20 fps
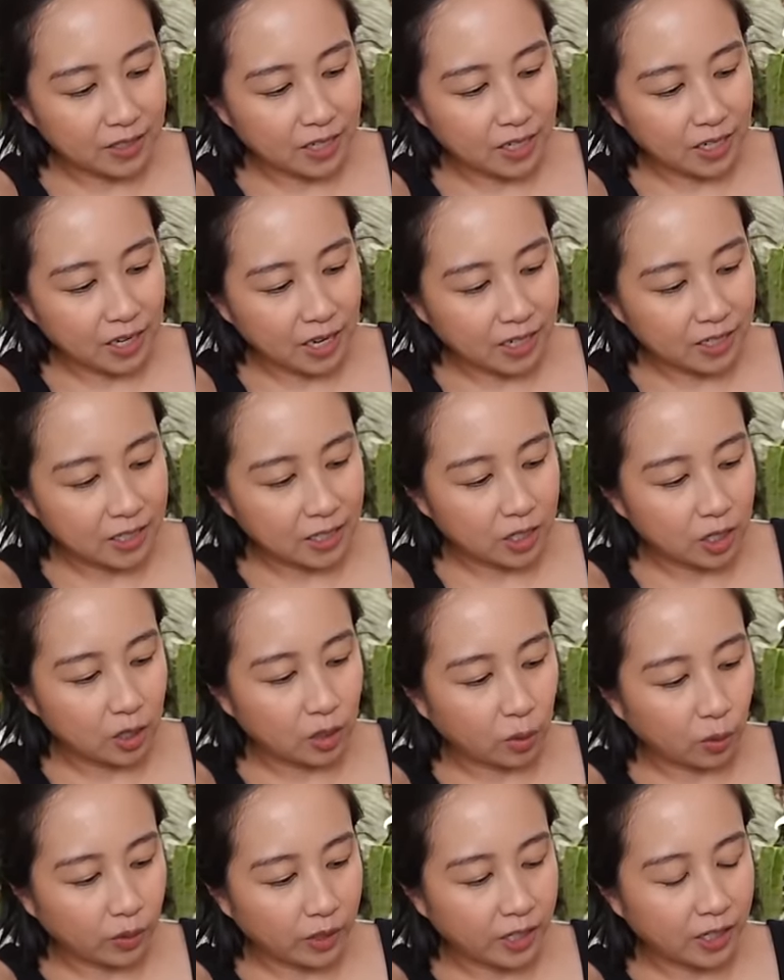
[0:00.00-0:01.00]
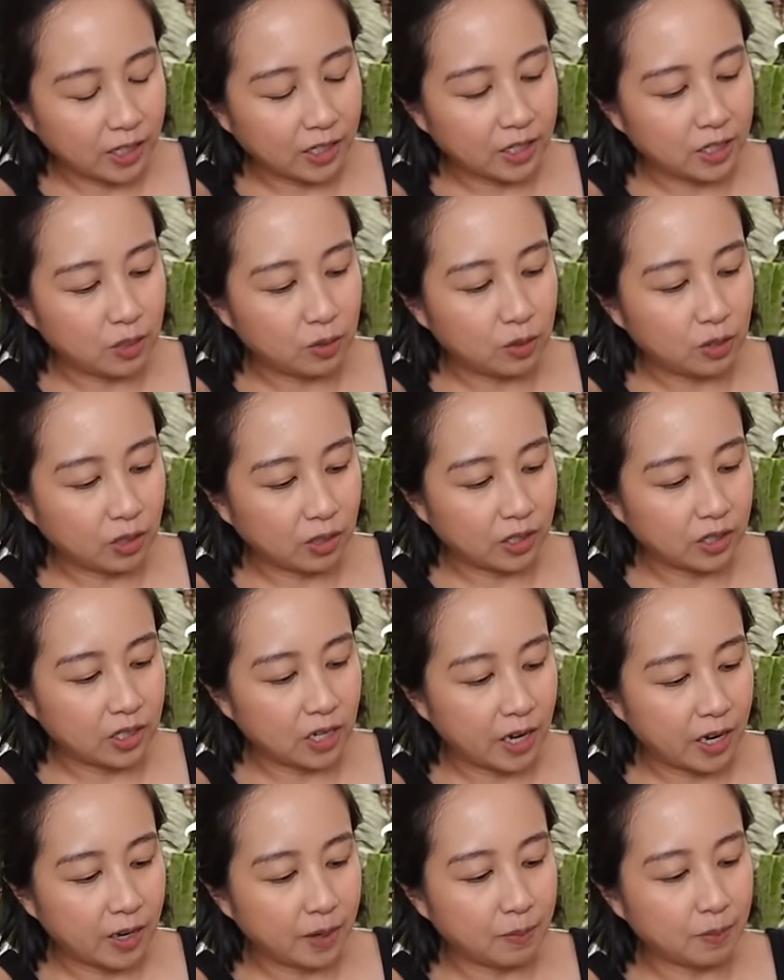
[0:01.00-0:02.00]
And yes, it's annoying because you took the
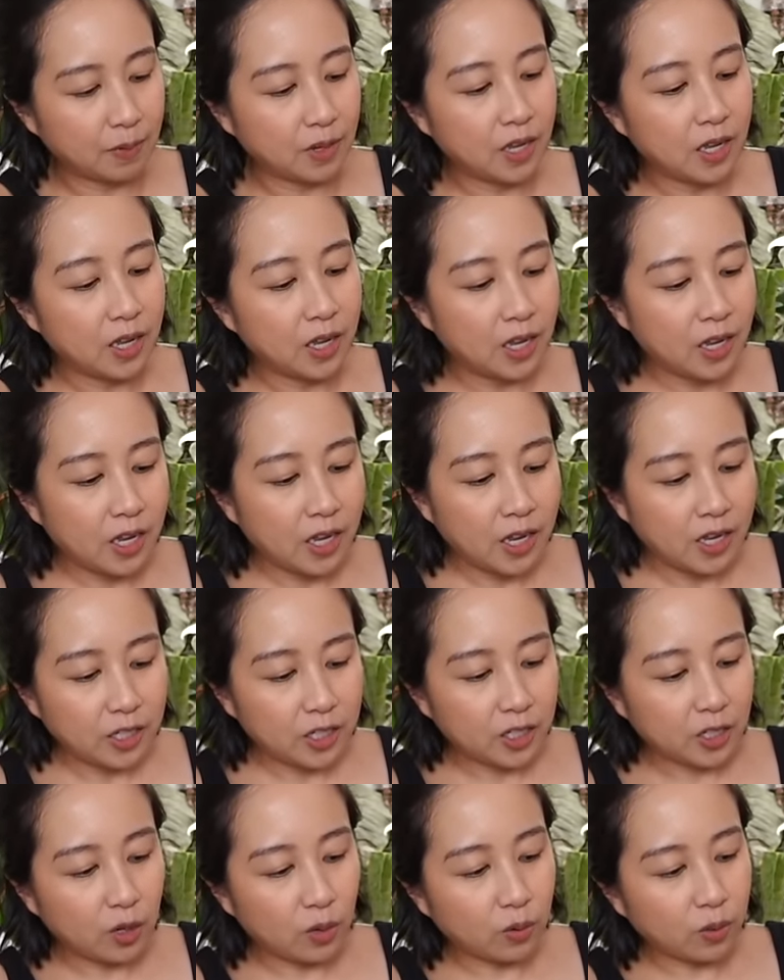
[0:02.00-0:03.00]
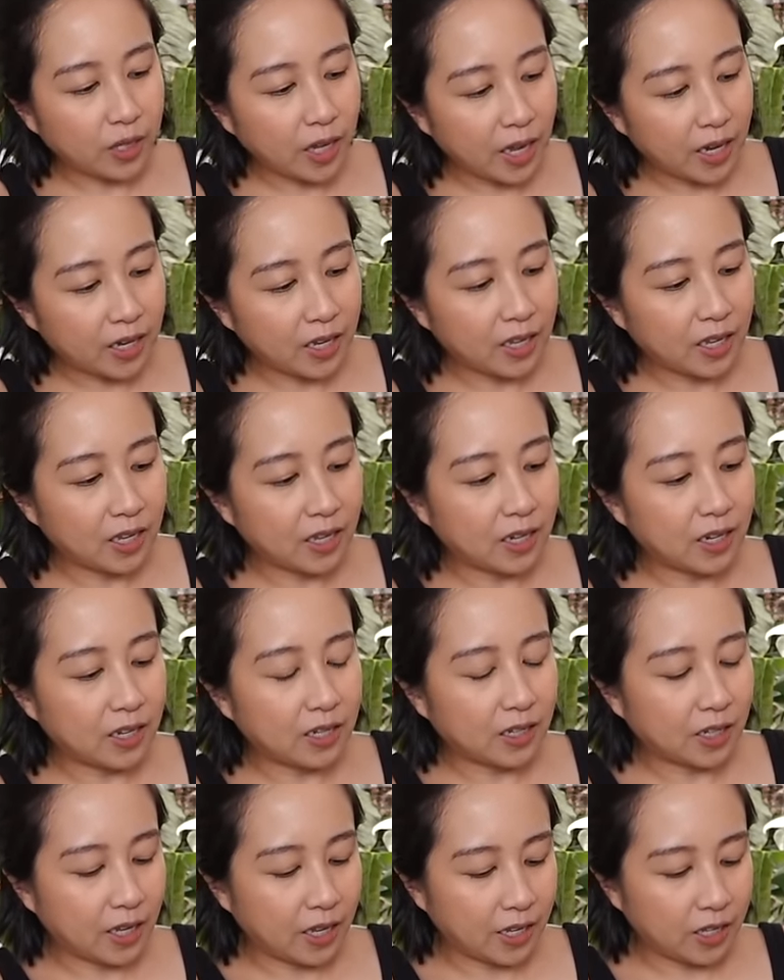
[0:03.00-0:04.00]
time to go get it and
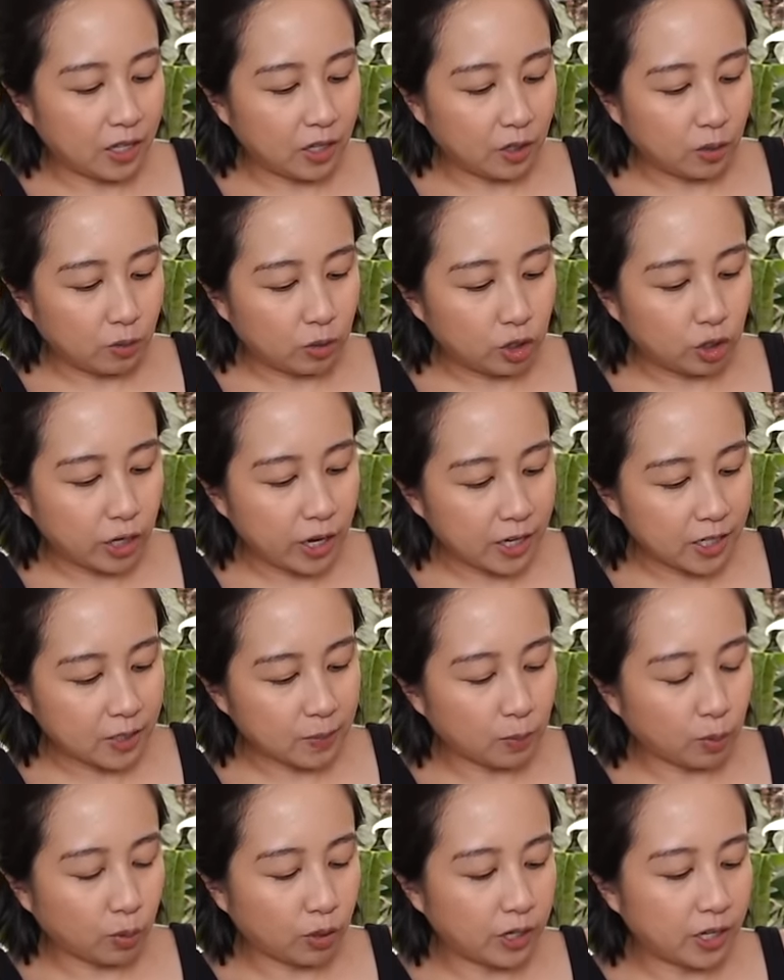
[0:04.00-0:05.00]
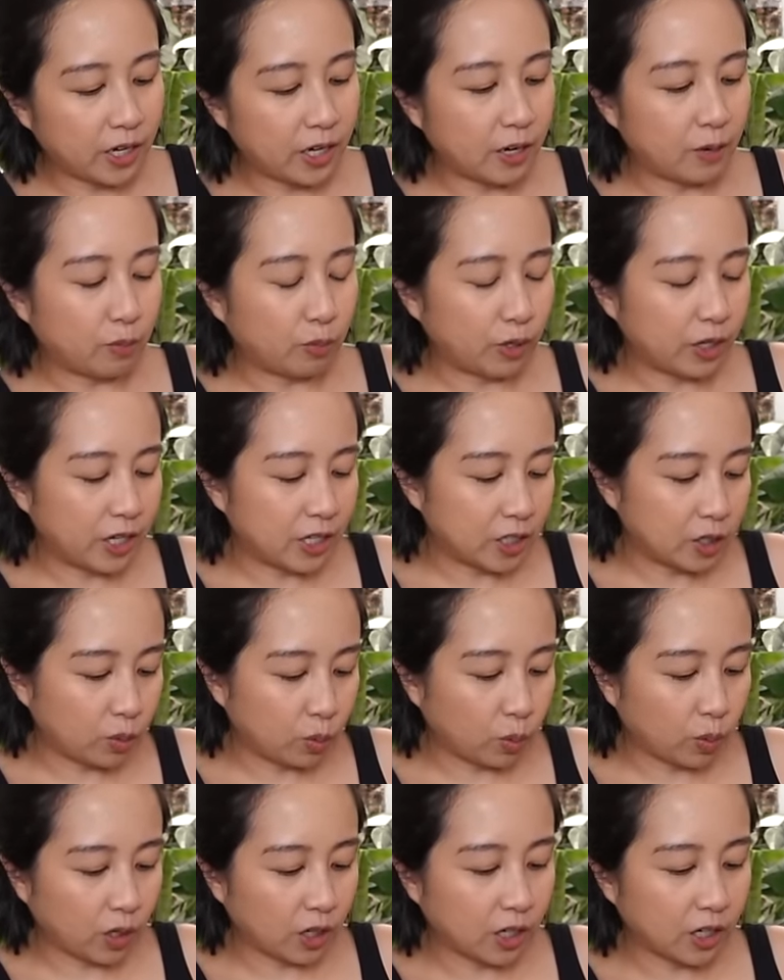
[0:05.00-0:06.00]
like, you know, transport it and bring it to
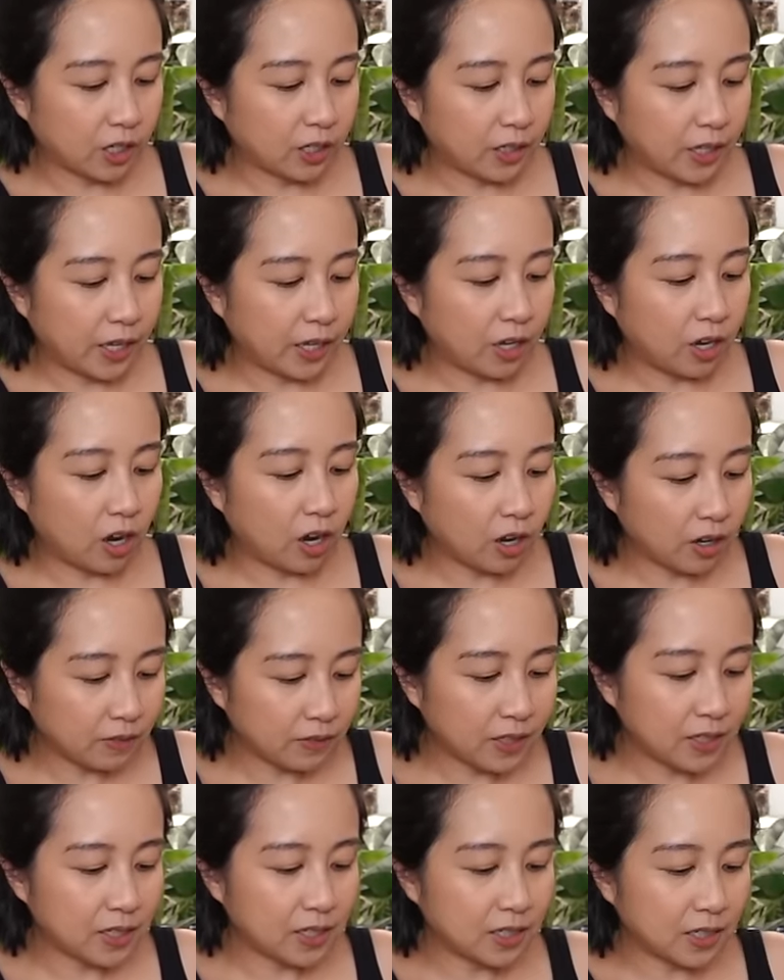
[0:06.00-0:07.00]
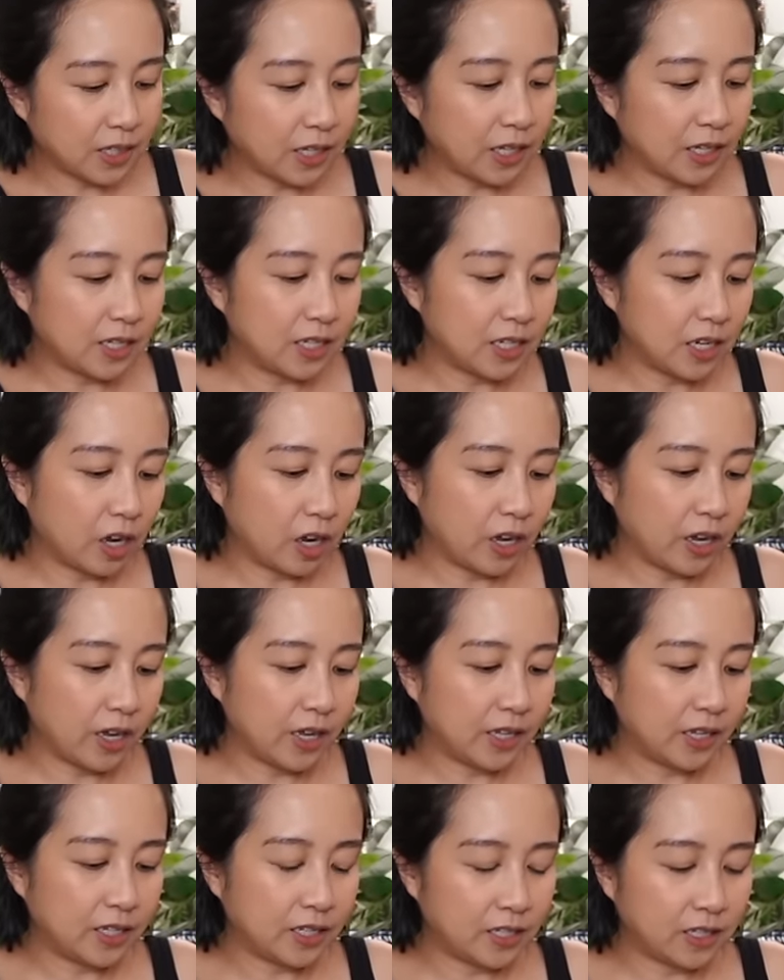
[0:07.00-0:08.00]
work. Like, obviously it's
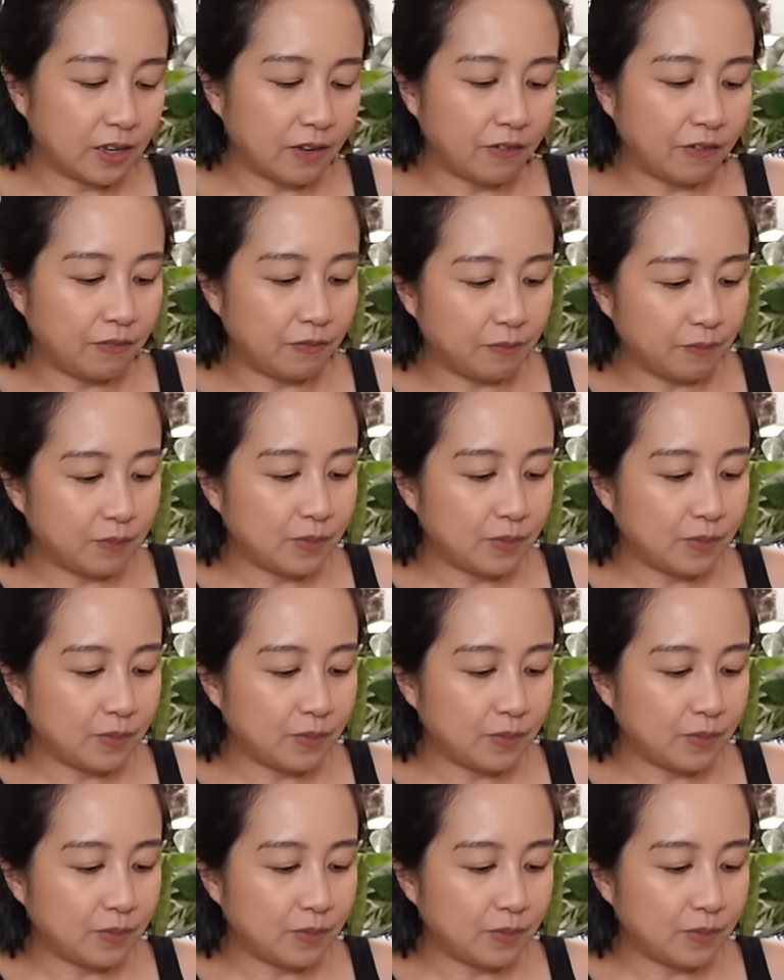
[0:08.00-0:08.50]
a